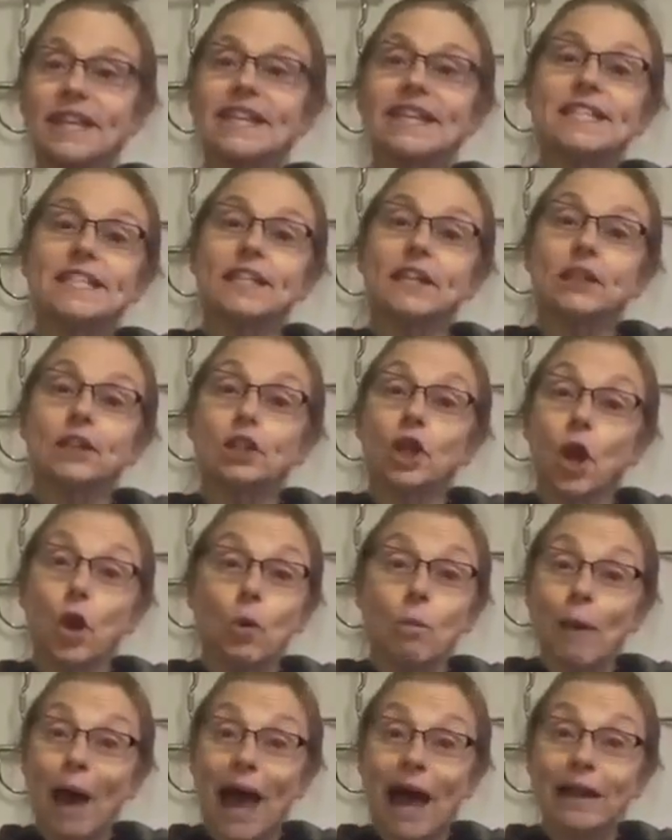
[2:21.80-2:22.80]
Is it a
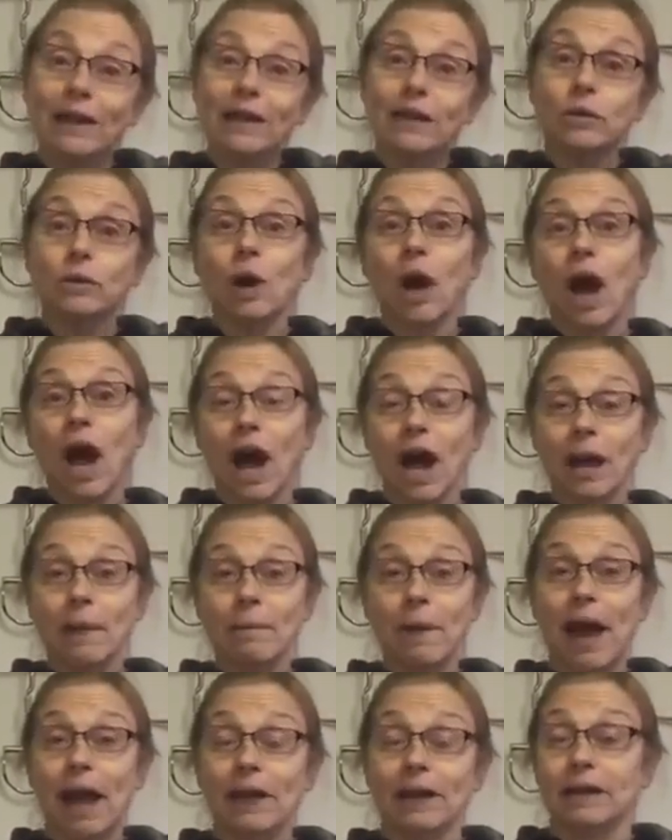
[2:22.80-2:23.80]
low palate or a high
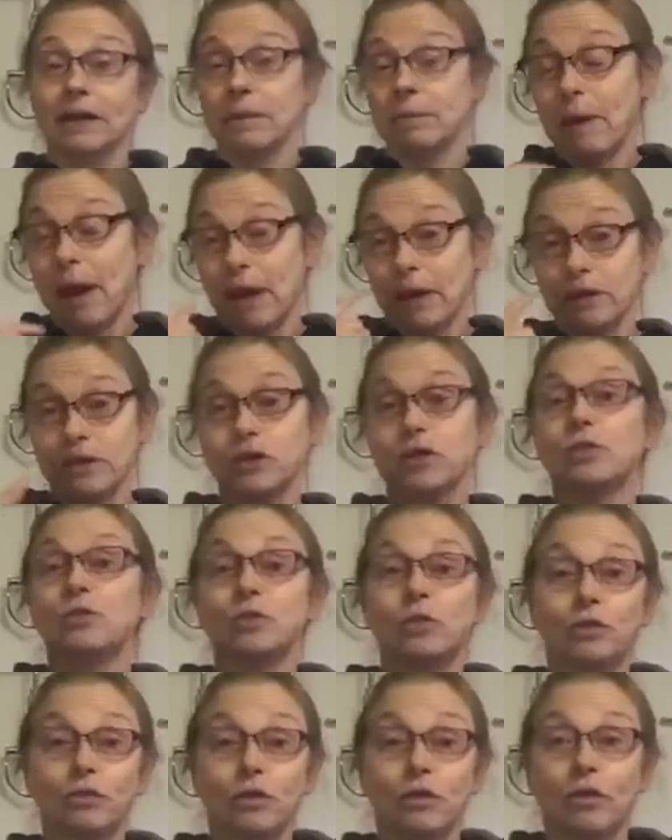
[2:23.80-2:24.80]
palate? The palate's the
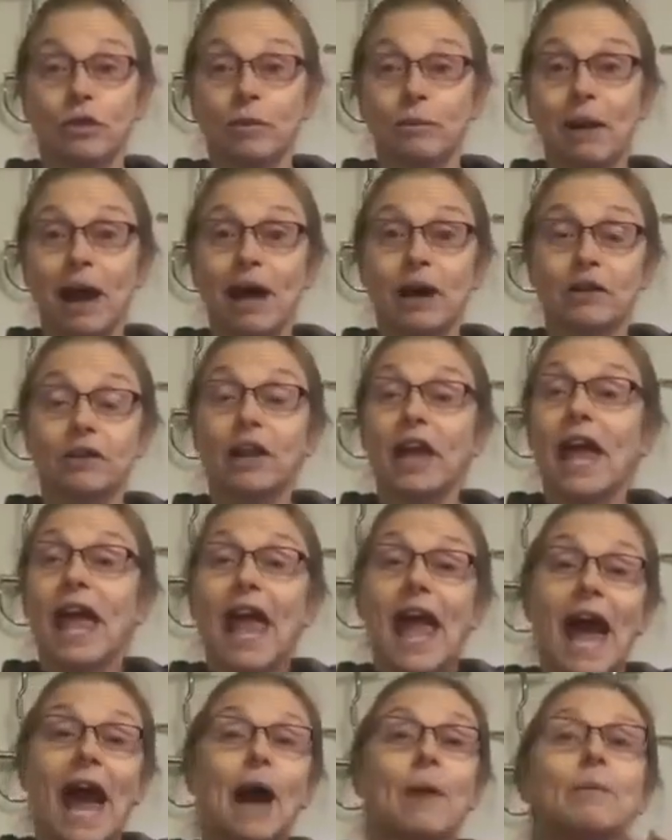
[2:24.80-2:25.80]
roof of their mouth.
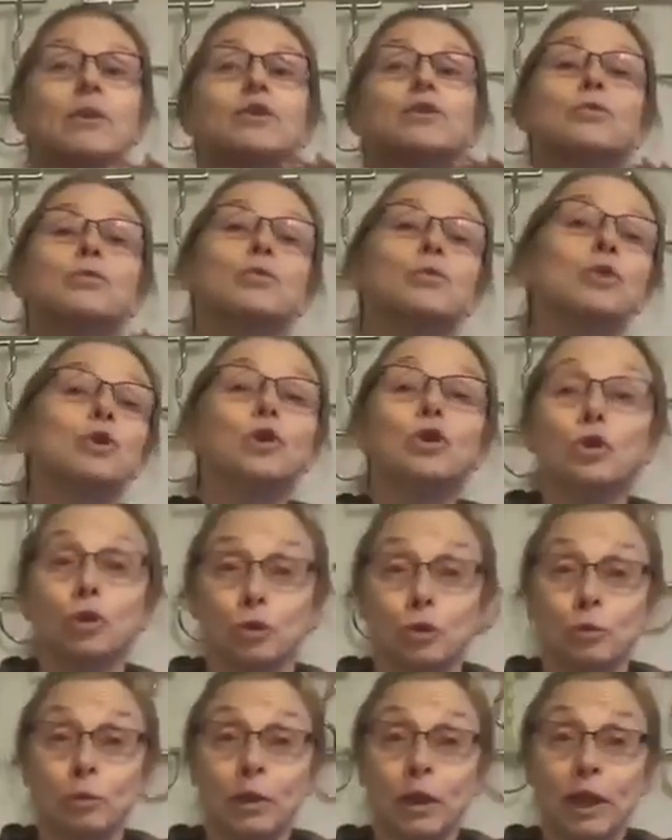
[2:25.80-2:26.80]
How much
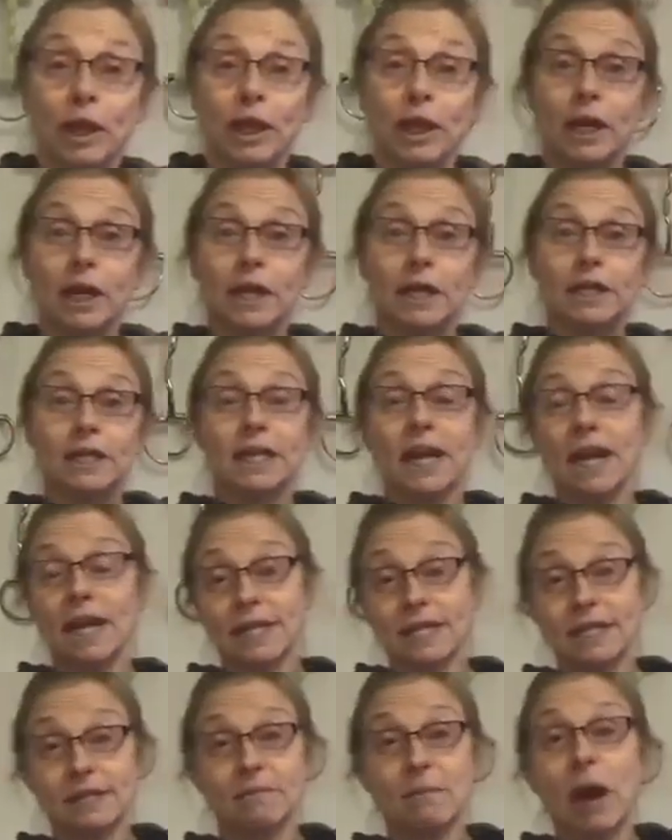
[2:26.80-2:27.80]
room
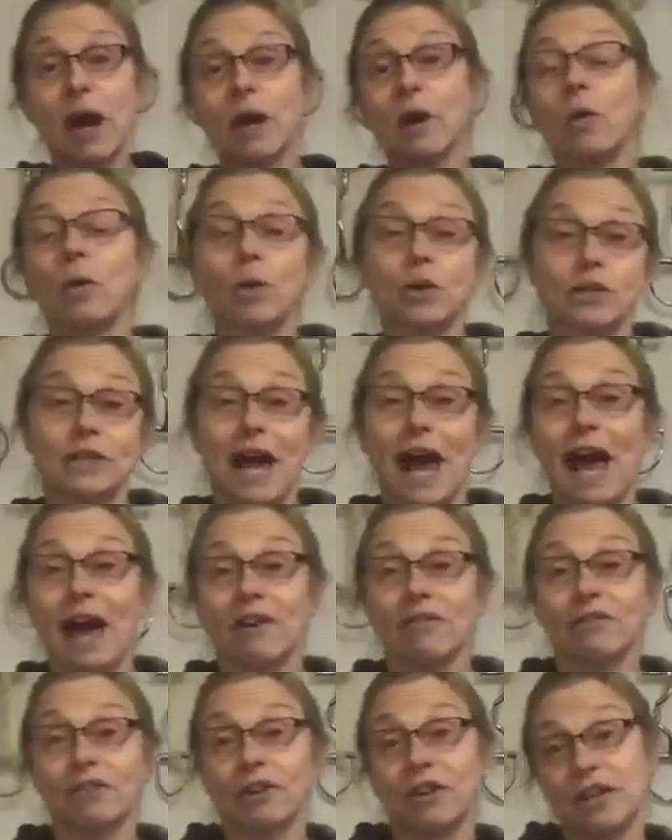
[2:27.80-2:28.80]
does my horse
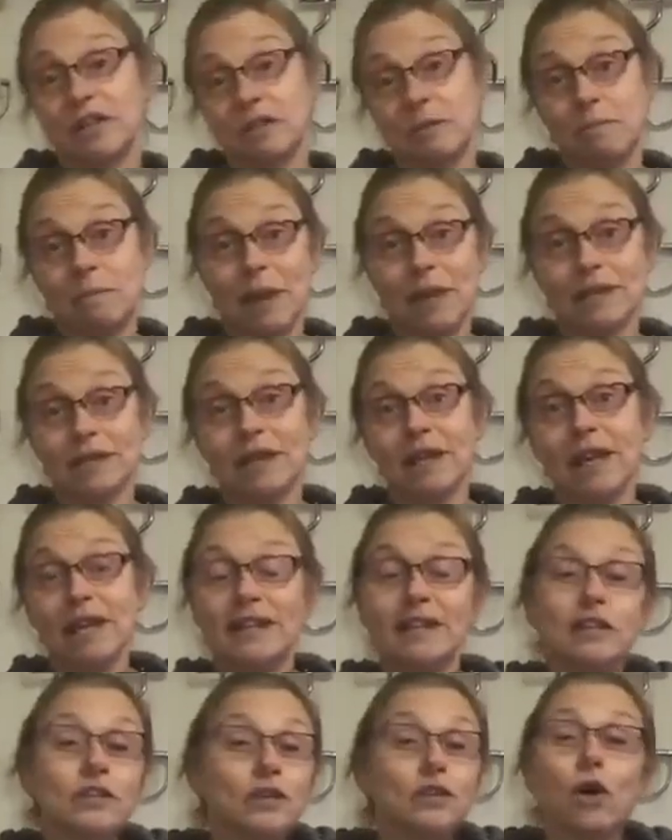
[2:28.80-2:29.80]
have for his bit?
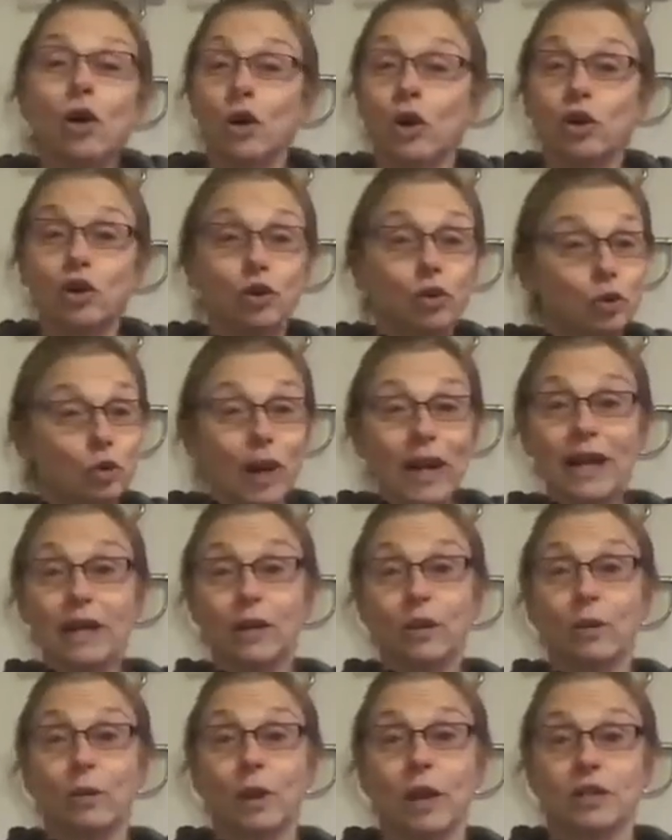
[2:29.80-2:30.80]
These are all
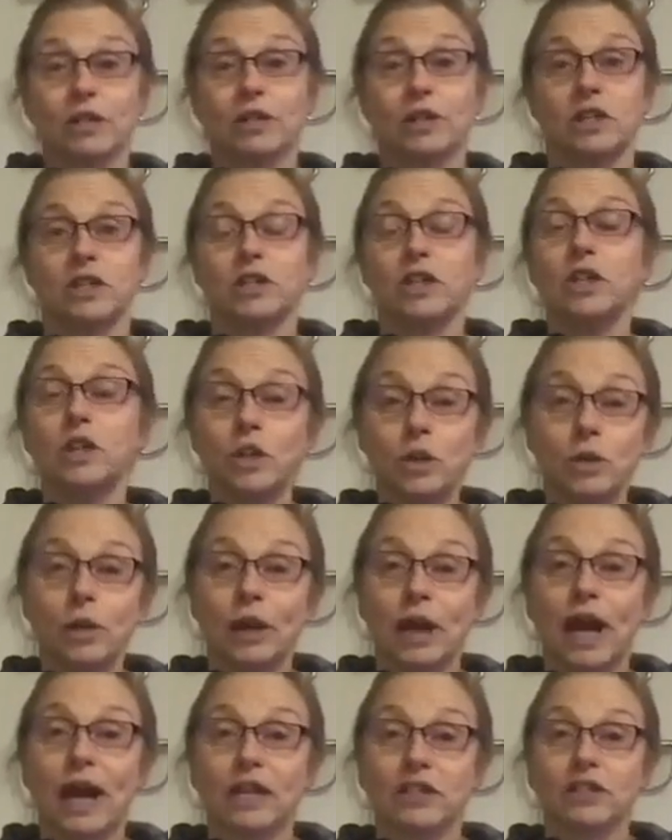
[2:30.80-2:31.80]
great questions that you
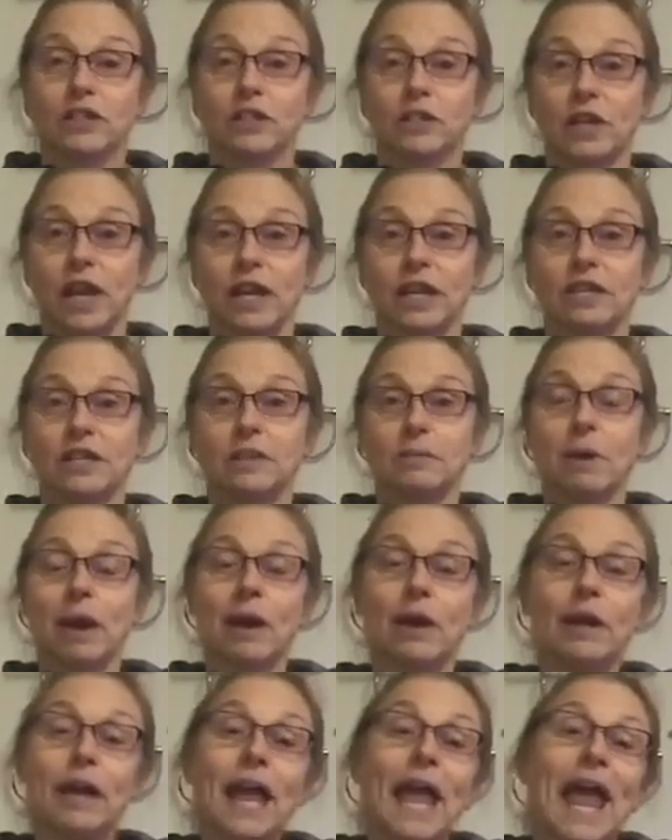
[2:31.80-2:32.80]
can ask your dentist
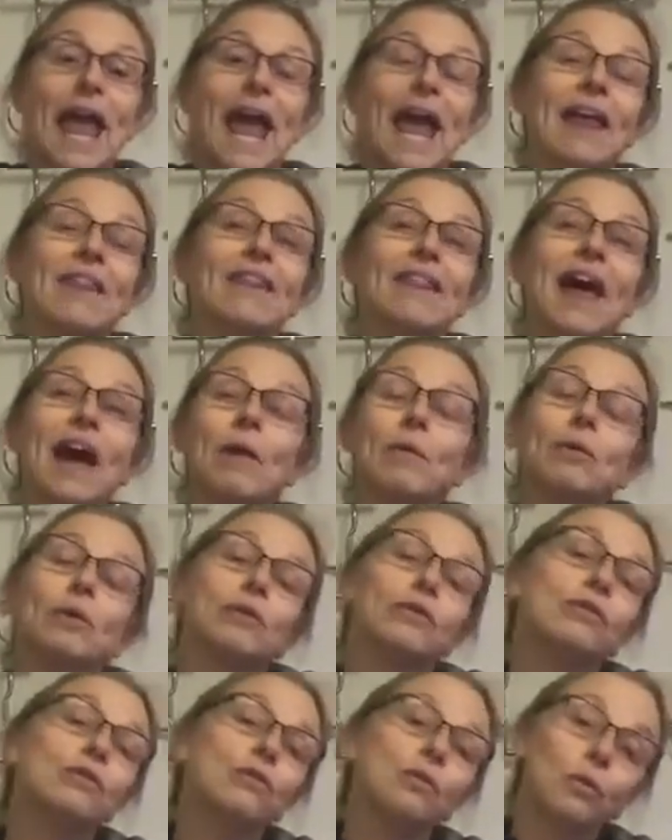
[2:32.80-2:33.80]
about, and that will
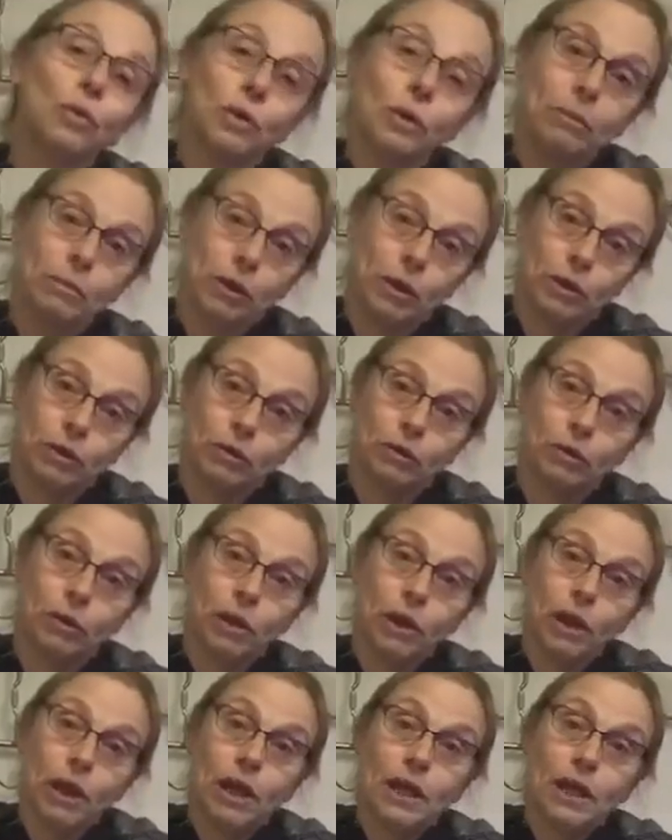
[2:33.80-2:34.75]
inform you